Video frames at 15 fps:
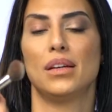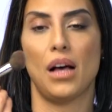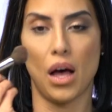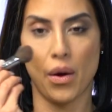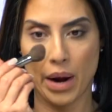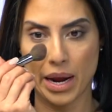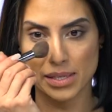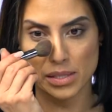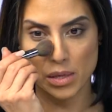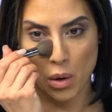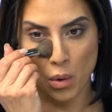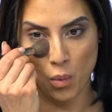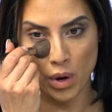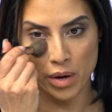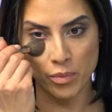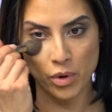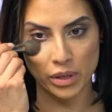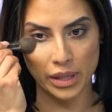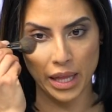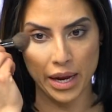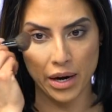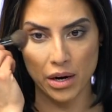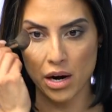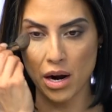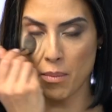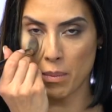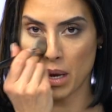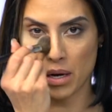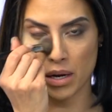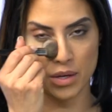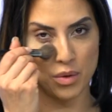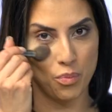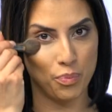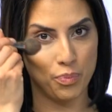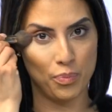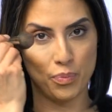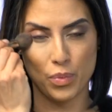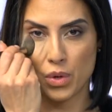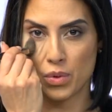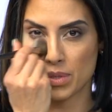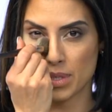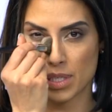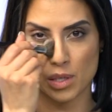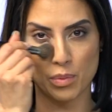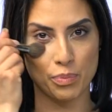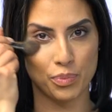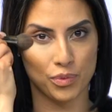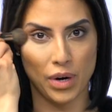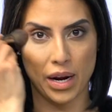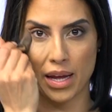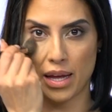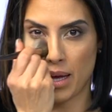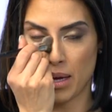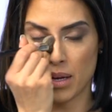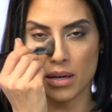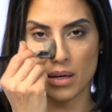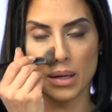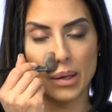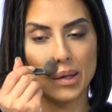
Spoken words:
All right, so one more layer. I'm gonna use this to brighten.